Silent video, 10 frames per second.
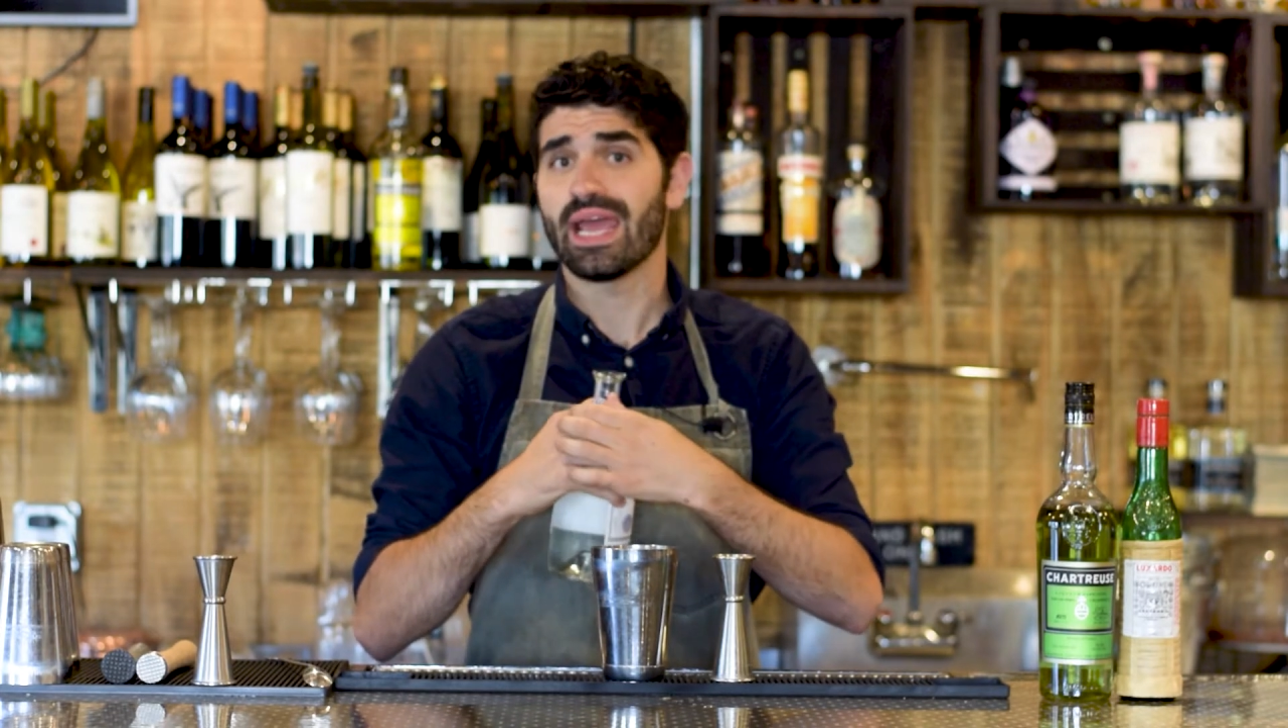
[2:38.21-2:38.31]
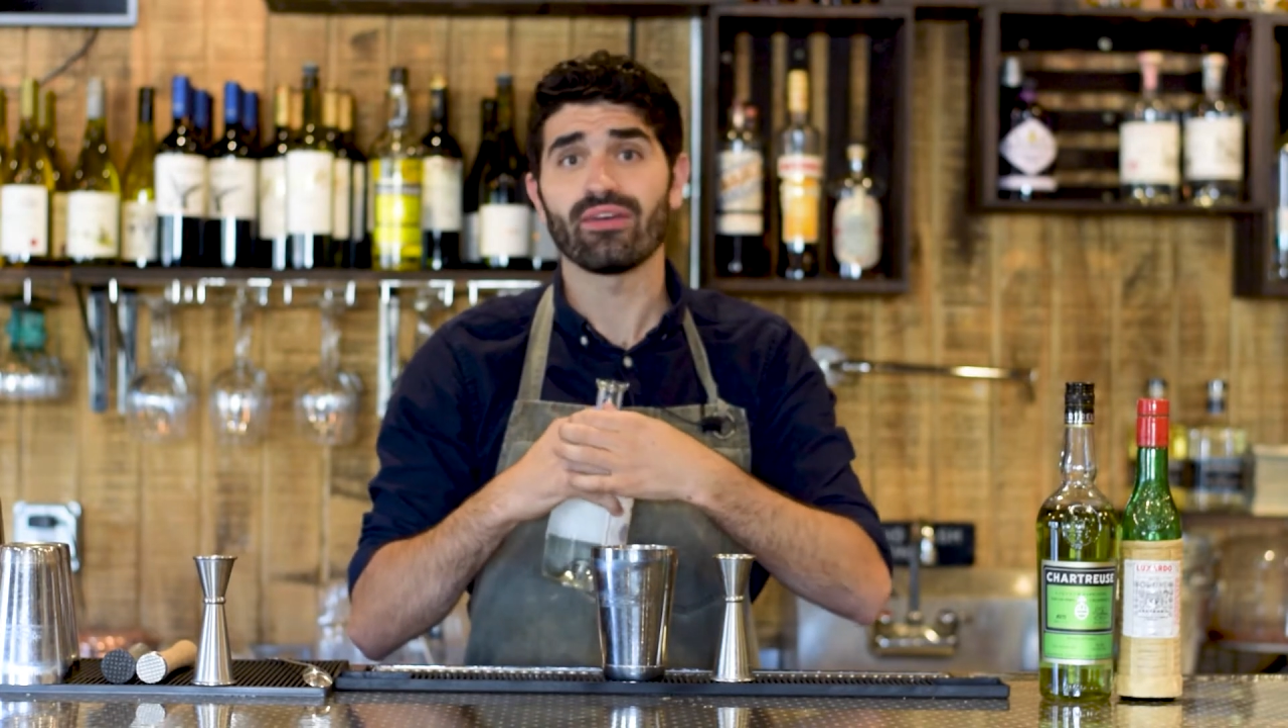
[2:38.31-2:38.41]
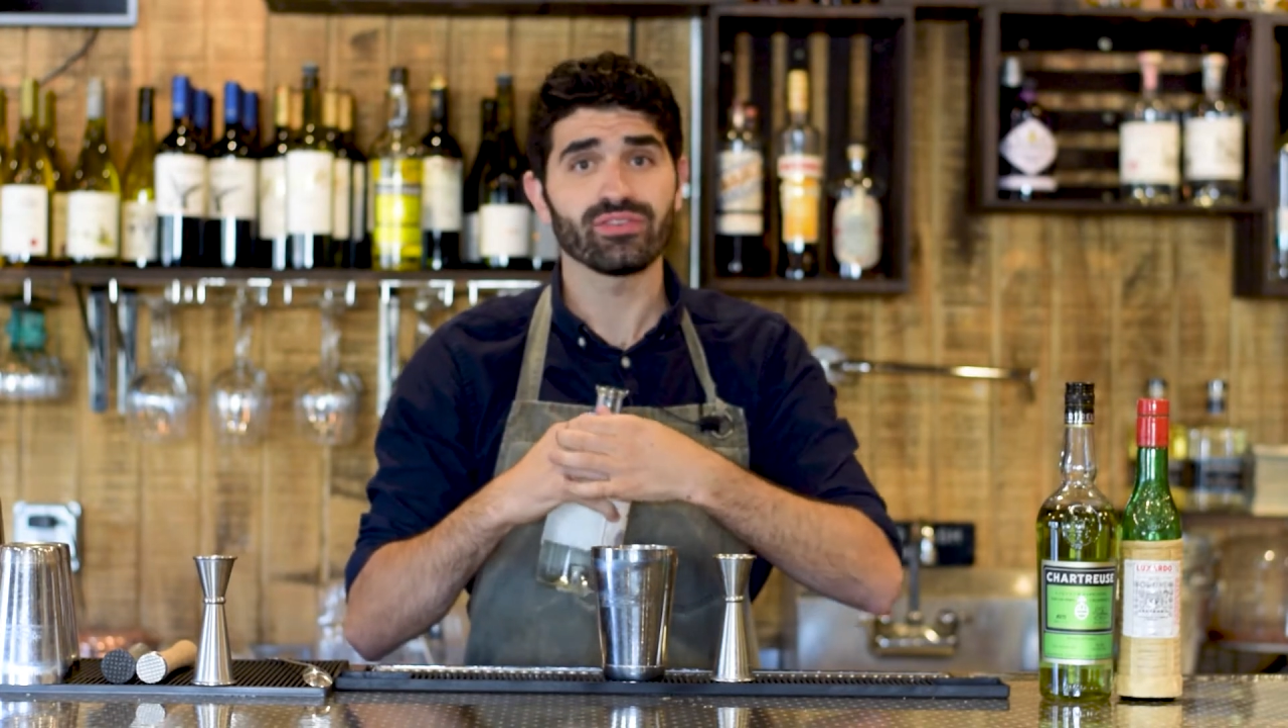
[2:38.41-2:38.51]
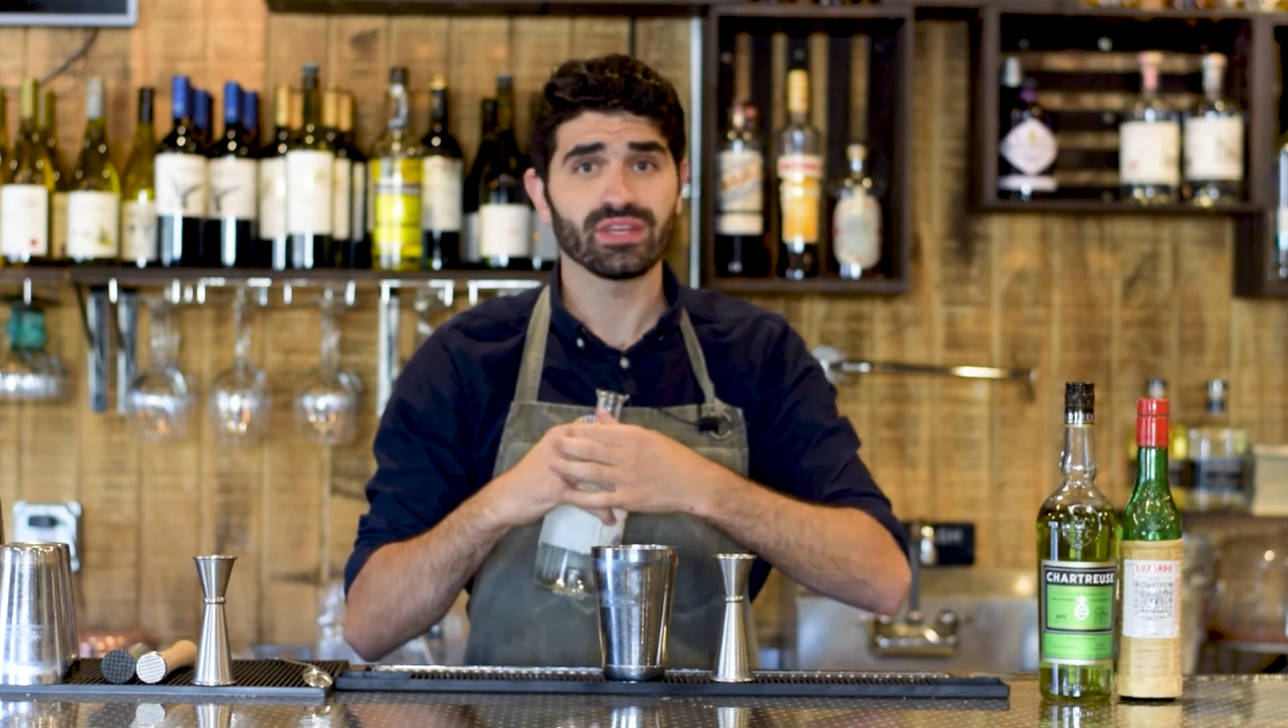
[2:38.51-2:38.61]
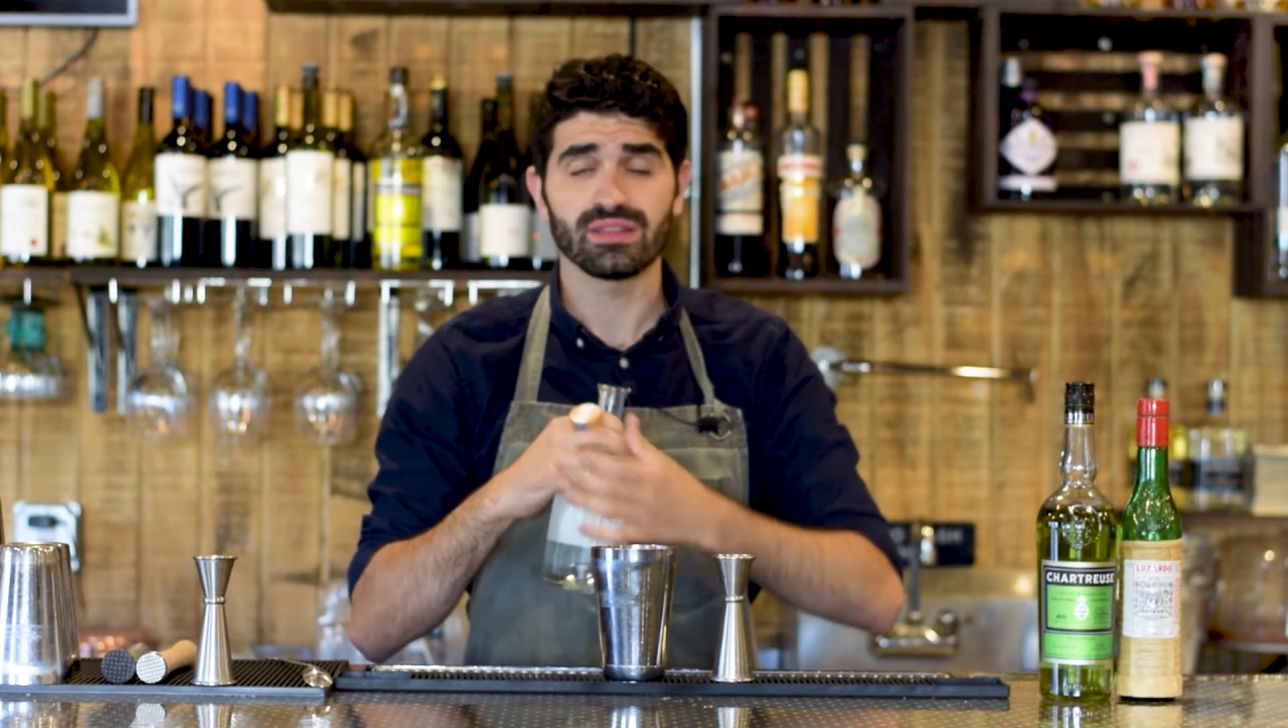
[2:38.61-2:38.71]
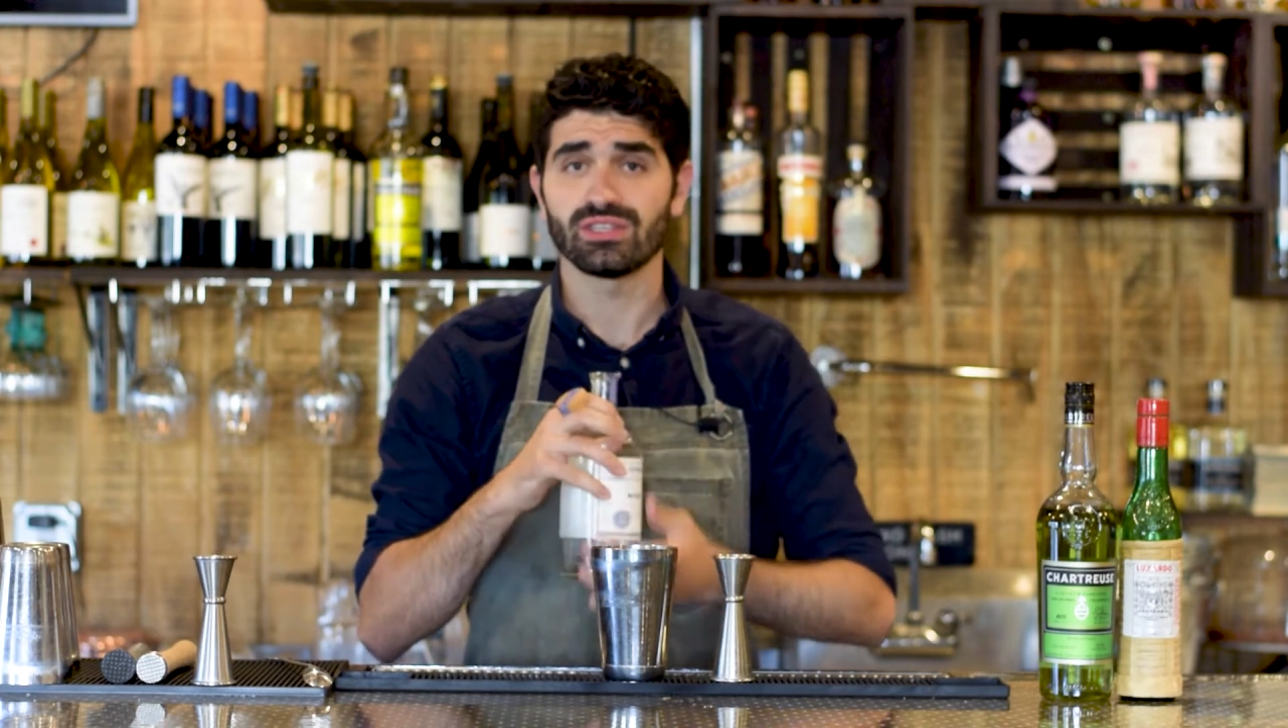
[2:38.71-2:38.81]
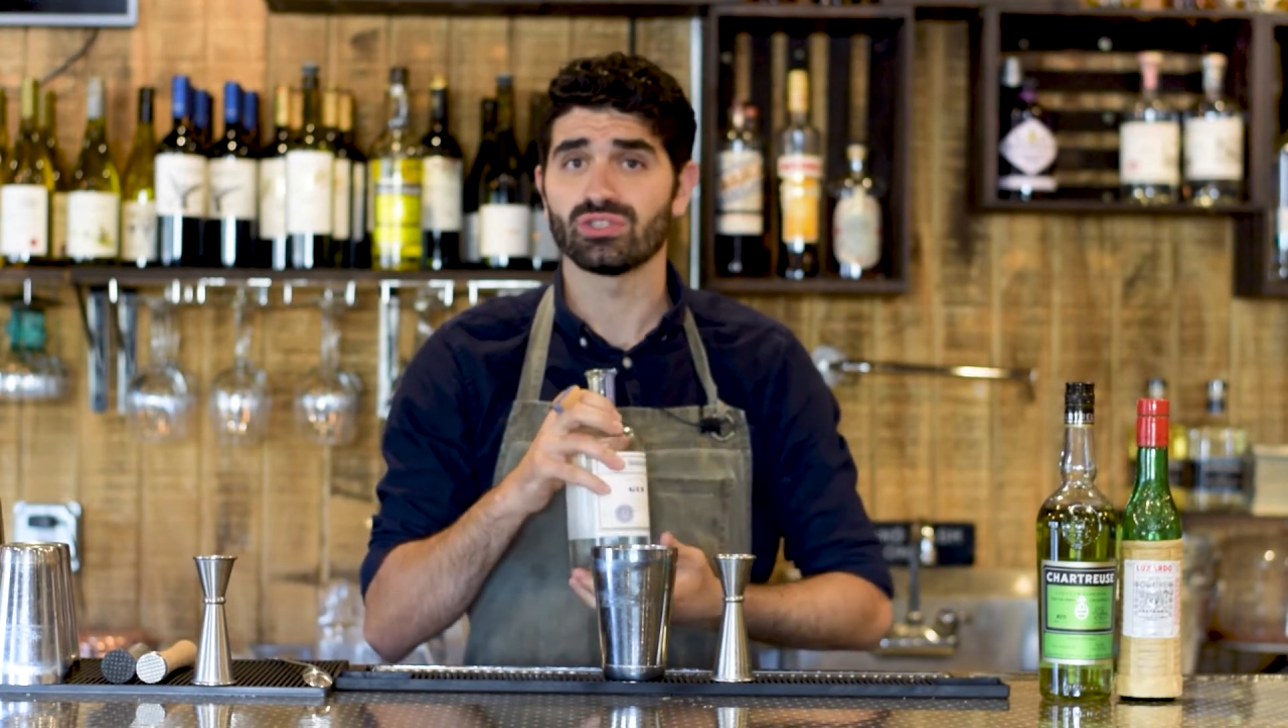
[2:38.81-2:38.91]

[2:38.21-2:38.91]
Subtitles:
Everything they